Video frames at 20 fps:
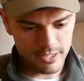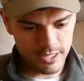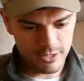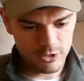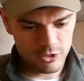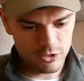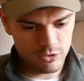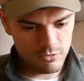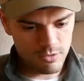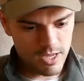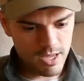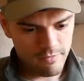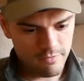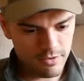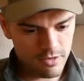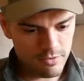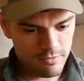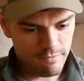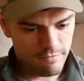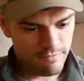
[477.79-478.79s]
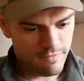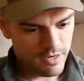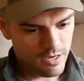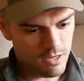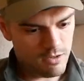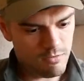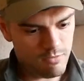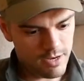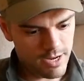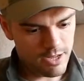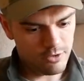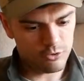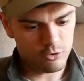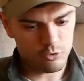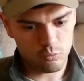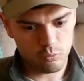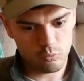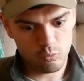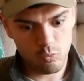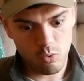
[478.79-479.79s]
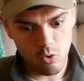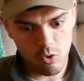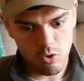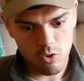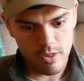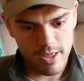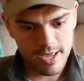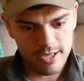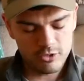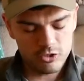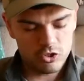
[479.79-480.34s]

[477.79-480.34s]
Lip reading: I do have another video on how to roll and